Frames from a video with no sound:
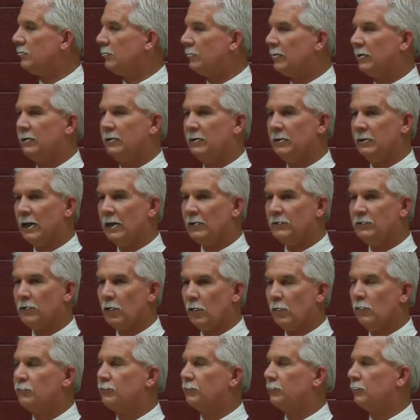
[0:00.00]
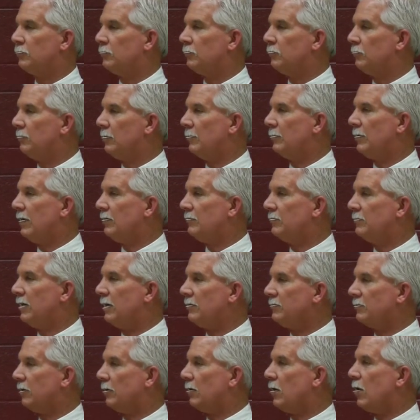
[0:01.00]
I mean, that's old school. That's
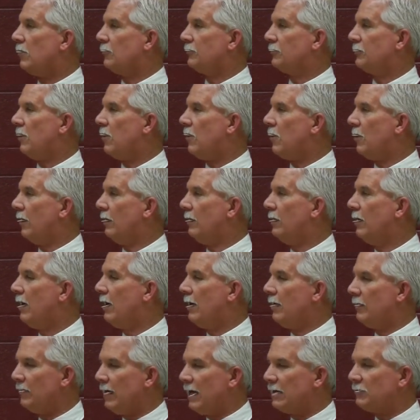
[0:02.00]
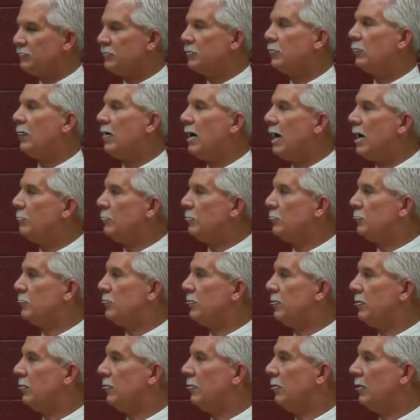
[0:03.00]
the lost art. That still
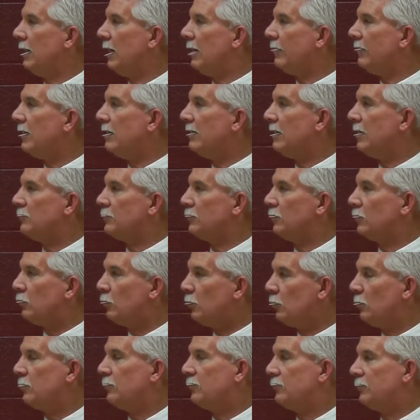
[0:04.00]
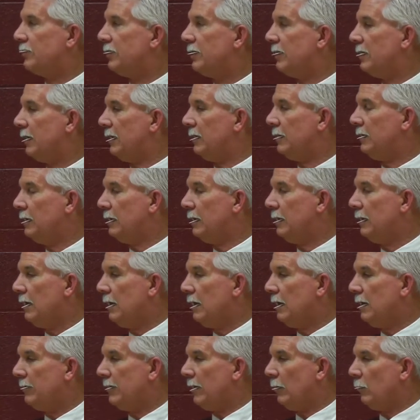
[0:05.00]
happens here, and I think that's the coolest thing,
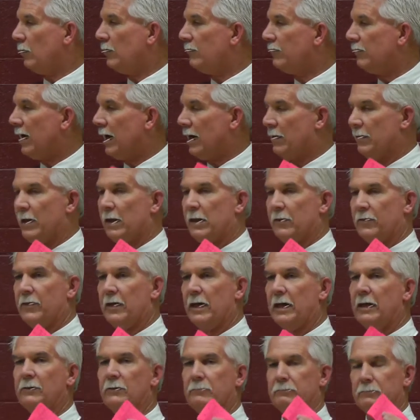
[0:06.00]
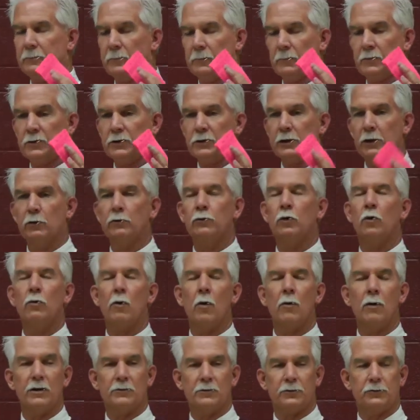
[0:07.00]
that we've got that thing still
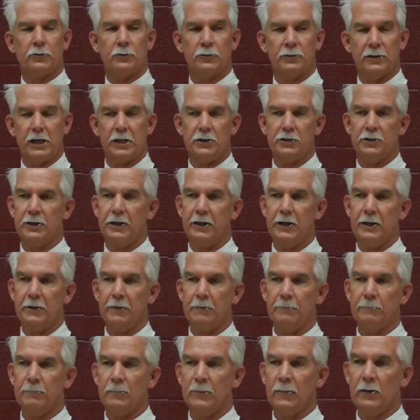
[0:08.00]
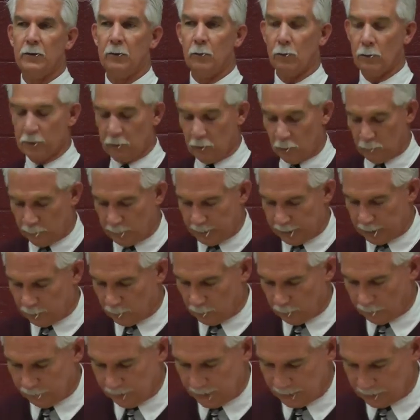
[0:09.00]
going on as a tradition here. We're going to
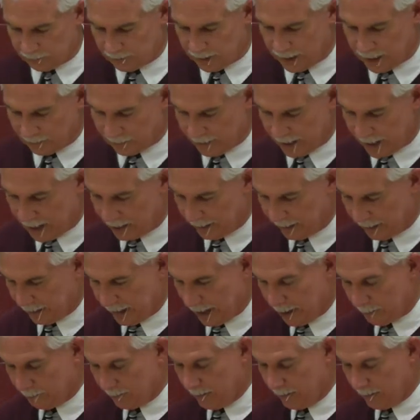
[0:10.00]
build on things like that, and